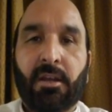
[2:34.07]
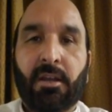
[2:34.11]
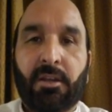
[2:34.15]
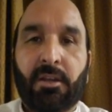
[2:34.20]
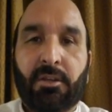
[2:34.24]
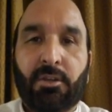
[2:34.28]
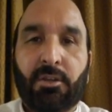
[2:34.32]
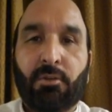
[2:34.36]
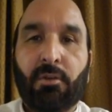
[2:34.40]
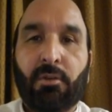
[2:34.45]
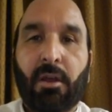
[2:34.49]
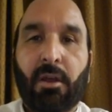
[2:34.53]

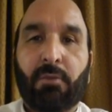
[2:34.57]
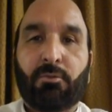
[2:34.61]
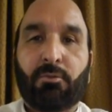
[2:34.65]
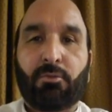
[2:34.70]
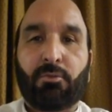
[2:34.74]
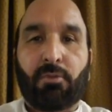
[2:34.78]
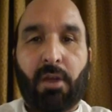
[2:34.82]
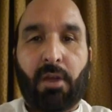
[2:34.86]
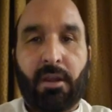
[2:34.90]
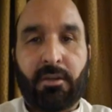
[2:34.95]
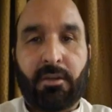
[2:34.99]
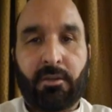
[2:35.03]
you have to
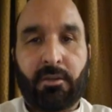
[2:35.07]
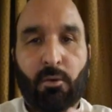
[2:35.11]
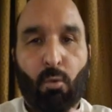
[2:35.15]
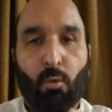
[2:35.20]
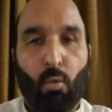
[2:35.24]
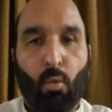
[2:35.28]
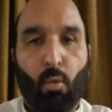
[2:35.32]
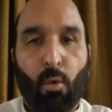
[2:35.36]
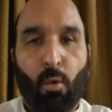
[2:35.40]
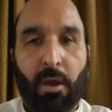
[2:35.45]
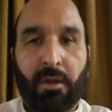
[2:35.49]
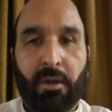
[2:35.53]
write
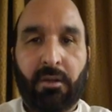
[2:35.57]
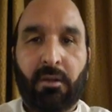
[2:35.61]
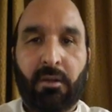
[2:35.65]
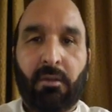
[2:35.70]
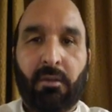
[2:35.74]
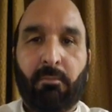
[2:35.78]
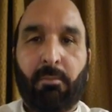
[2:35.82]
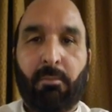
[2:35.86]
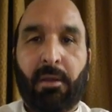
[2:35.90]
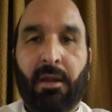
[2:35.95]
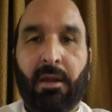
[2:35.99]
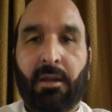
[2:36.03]
one
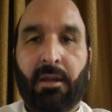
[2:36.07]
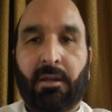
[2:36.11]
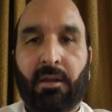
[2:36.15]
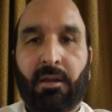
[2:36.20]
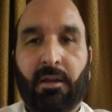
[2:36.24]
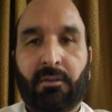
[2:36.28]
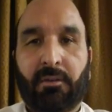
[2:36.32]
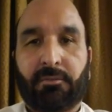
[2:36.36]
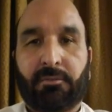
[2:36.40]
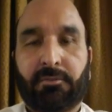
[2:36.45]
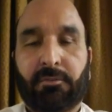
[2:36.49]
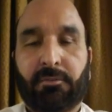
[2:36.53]

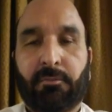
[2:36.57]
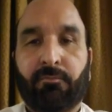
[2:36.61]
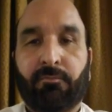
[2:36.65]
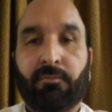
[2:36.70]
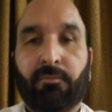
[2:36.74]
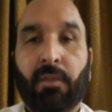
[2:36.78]
paragraph.